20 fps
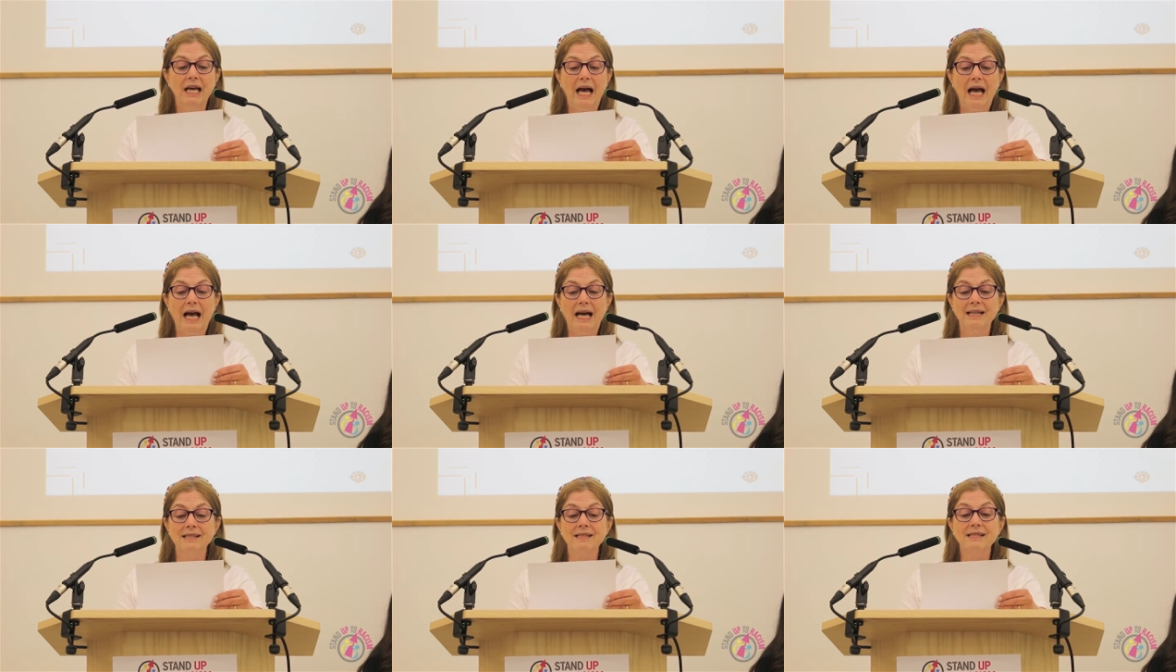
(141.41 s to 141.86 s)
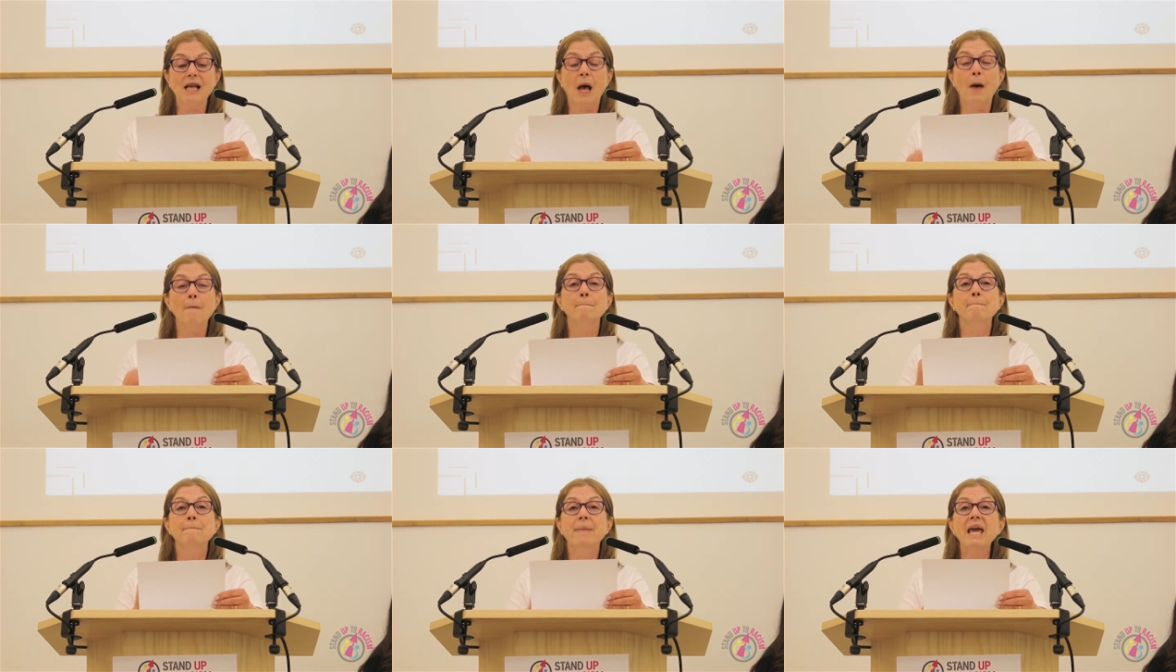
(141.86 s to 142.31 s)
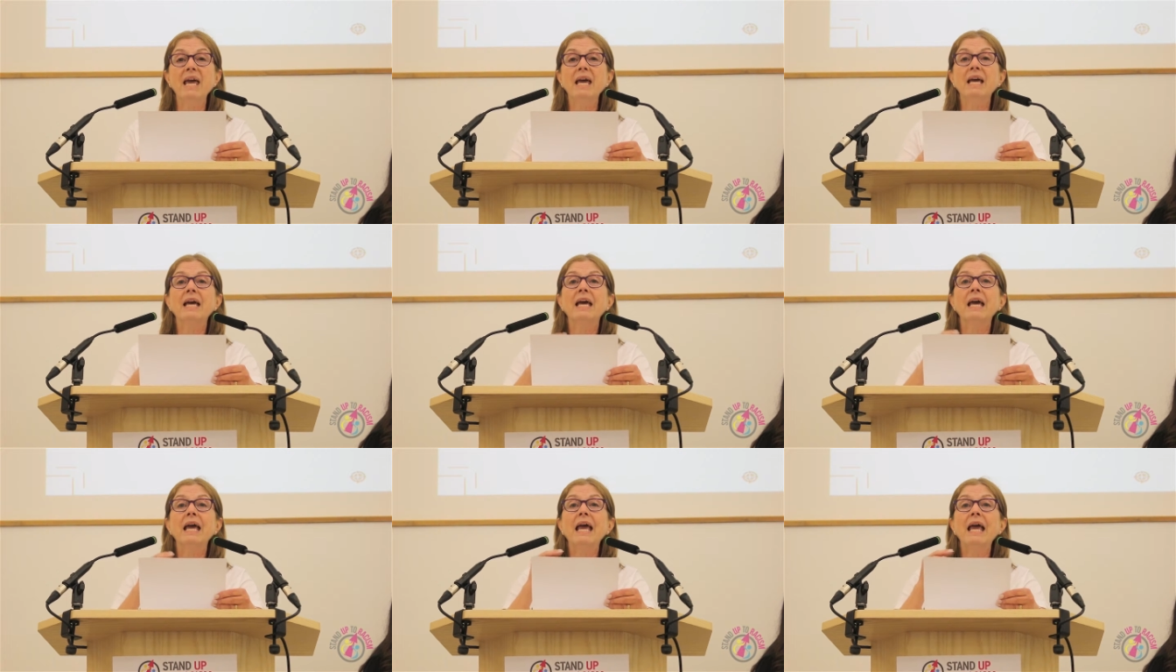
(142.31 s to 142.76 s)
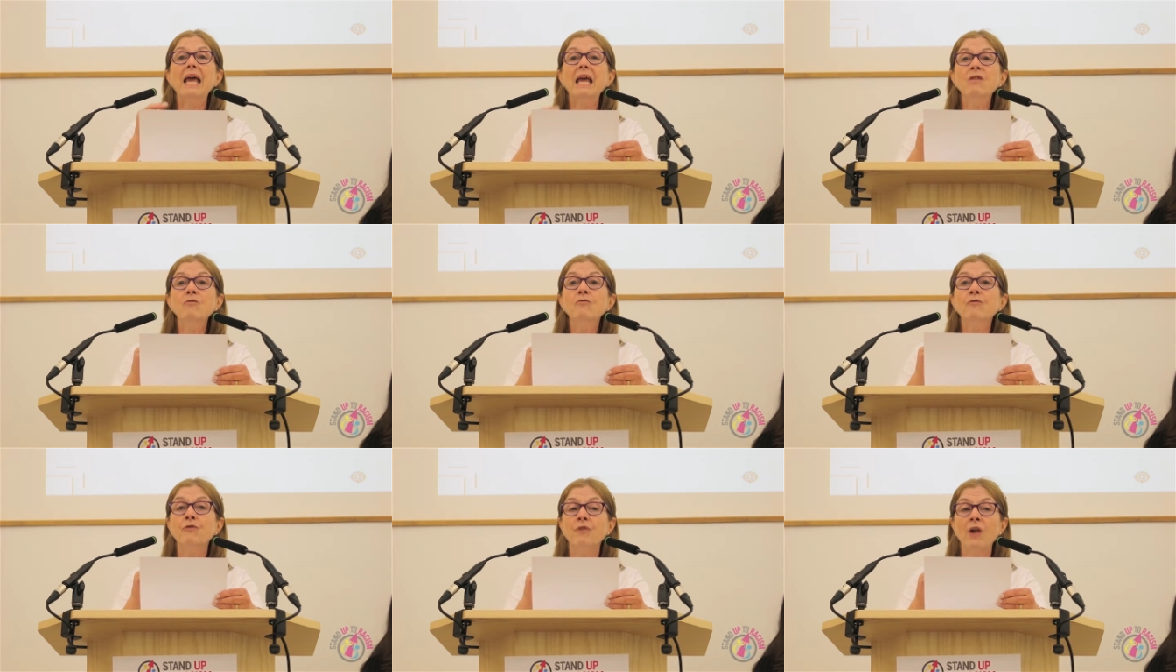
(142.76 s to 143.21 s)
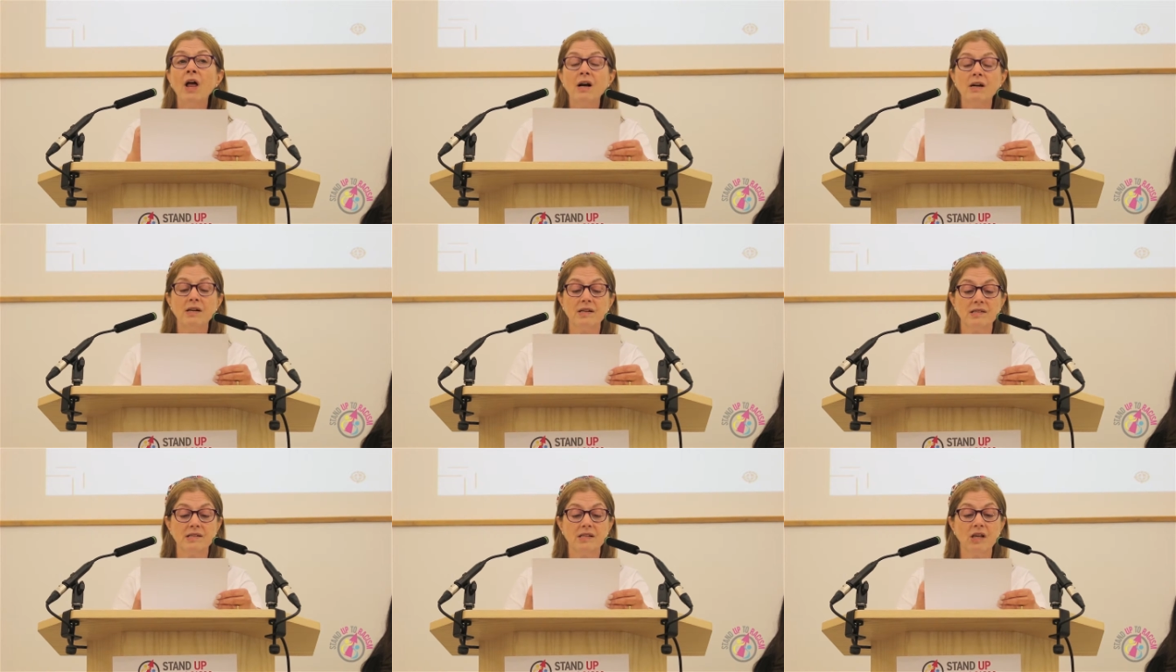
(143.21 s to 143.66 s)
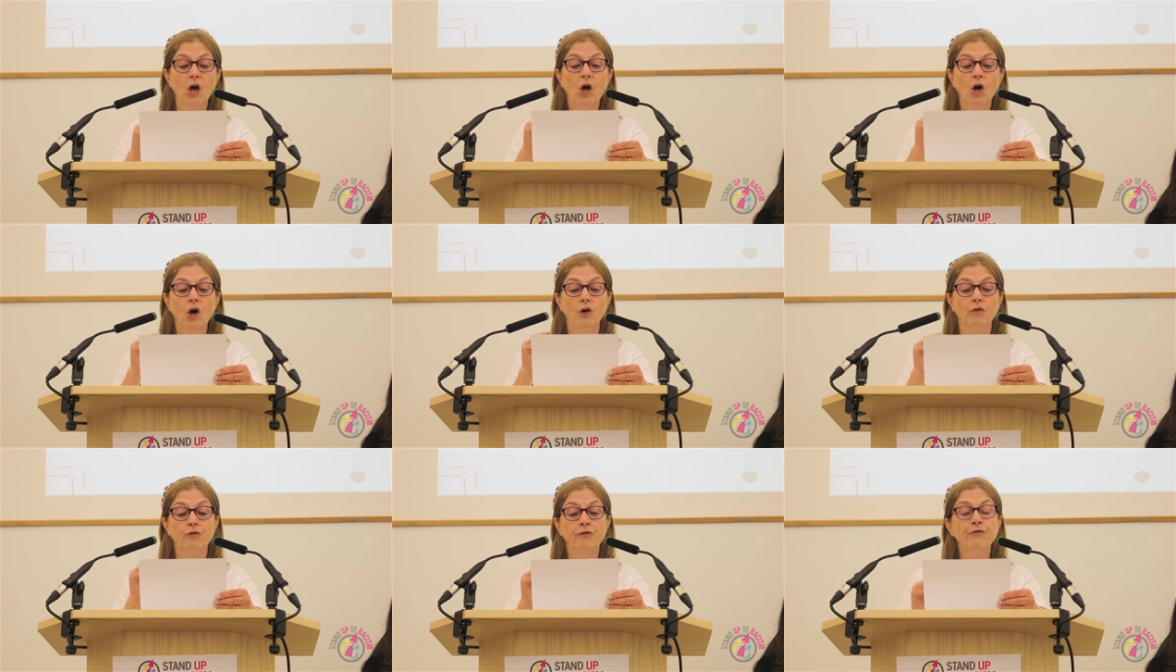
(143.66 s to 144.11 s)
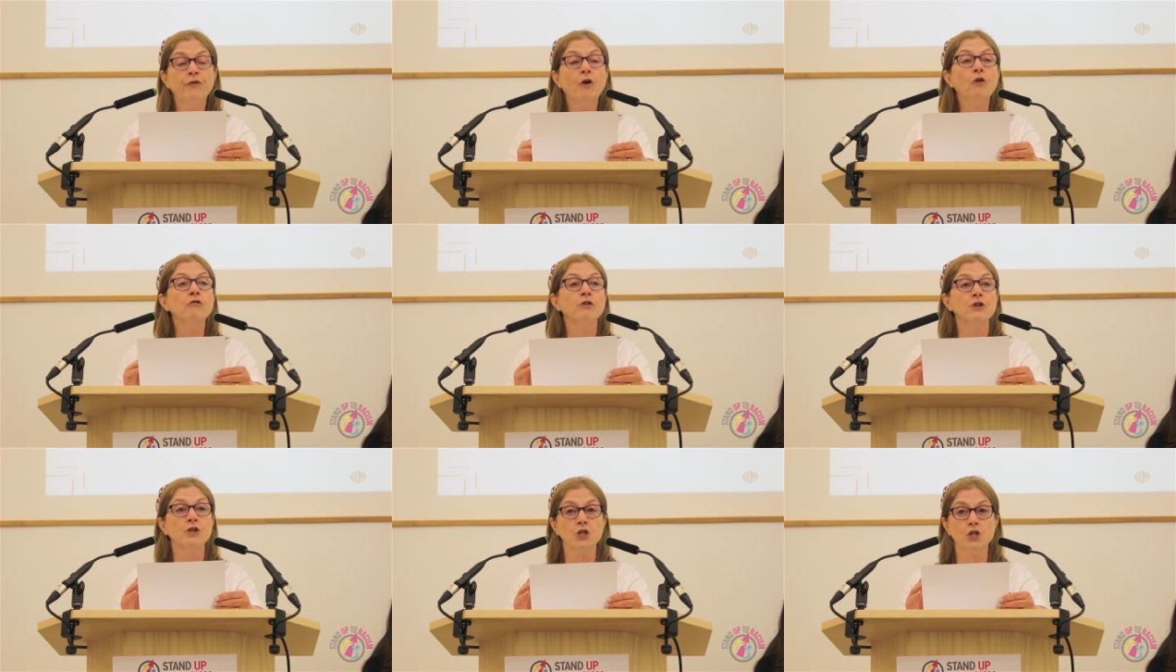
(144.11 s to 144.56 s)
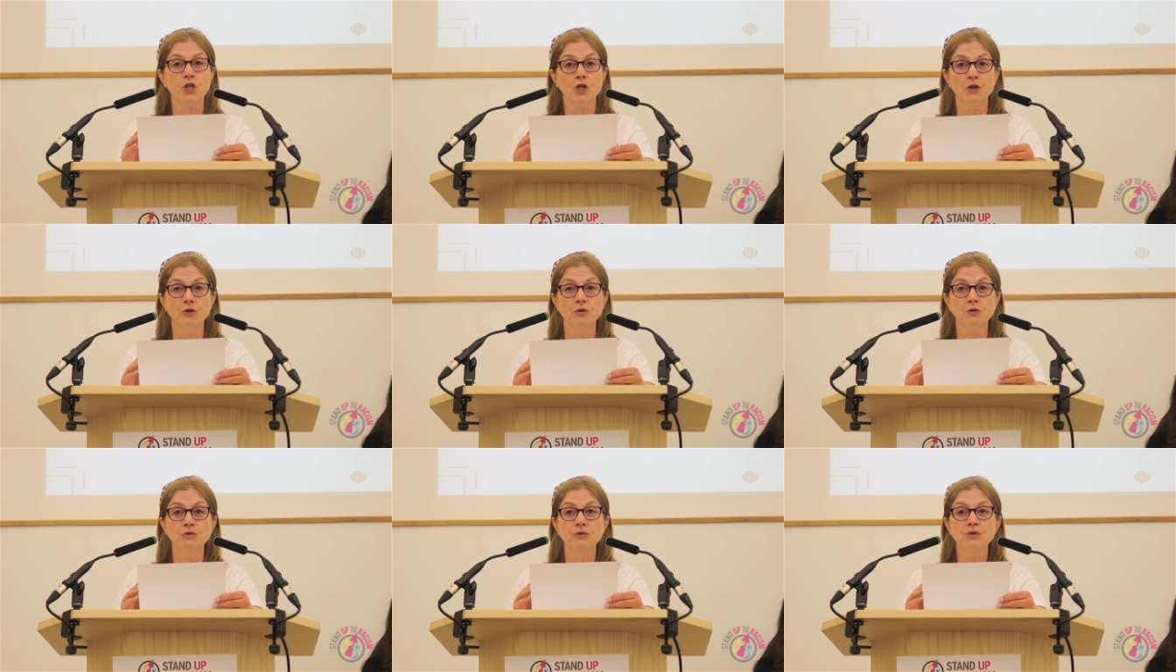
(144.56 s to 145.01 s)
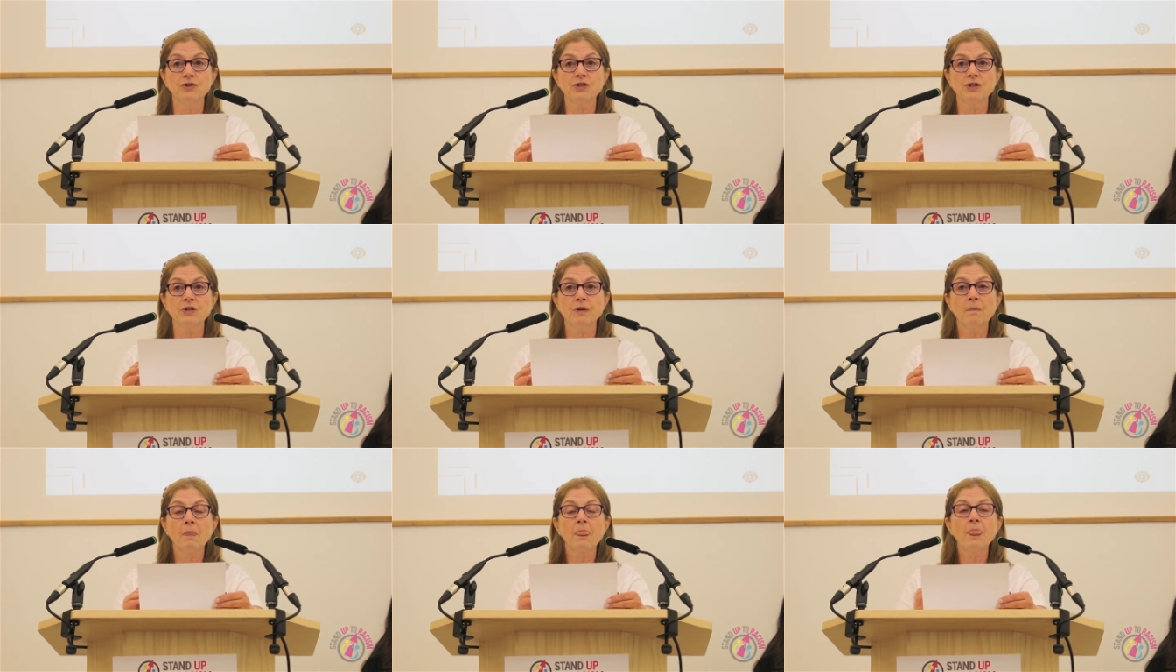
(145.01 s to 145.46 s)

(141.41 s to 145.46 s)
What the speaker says: as a big influx of foreign Jews